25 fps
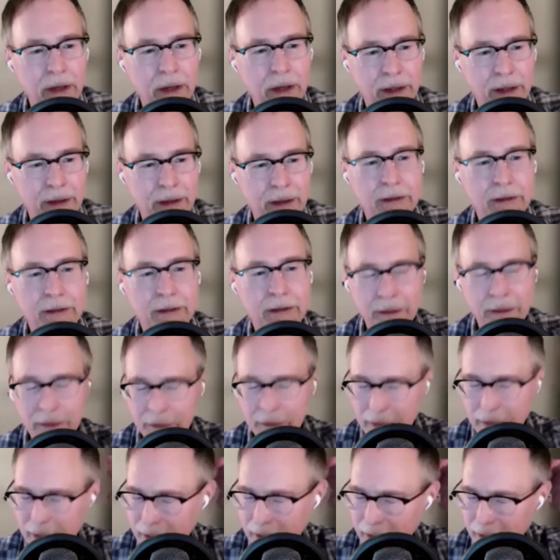okay. you
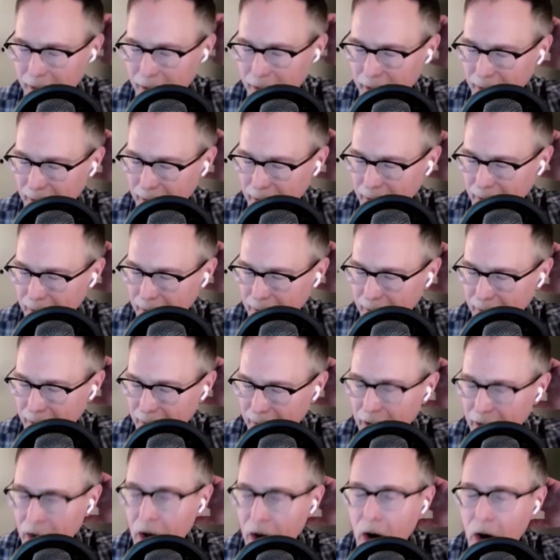might be yeah, able okay. to share with
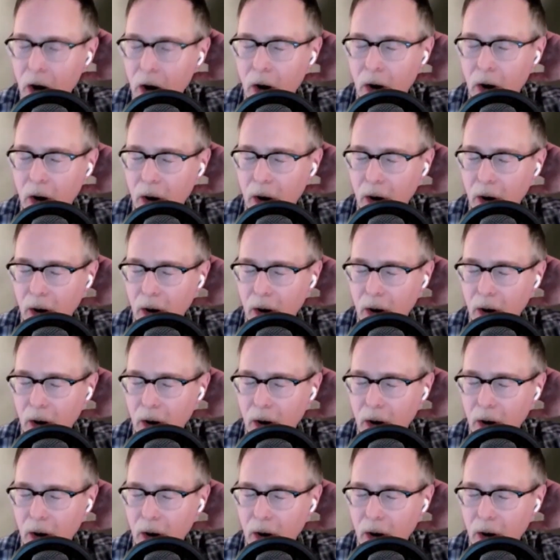the audience as